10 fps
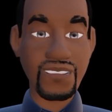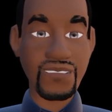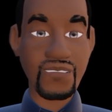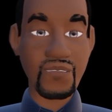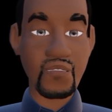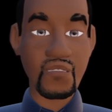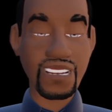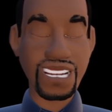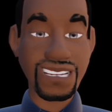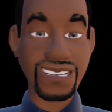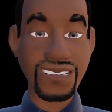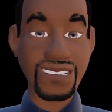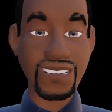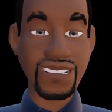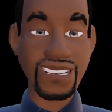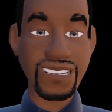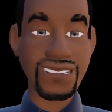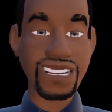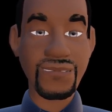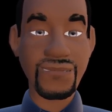So I guess they're saying
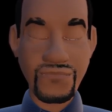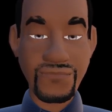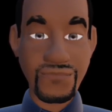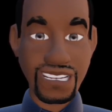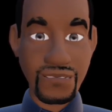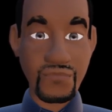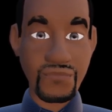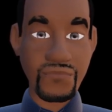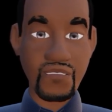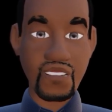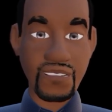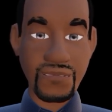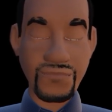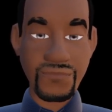that that was fraud.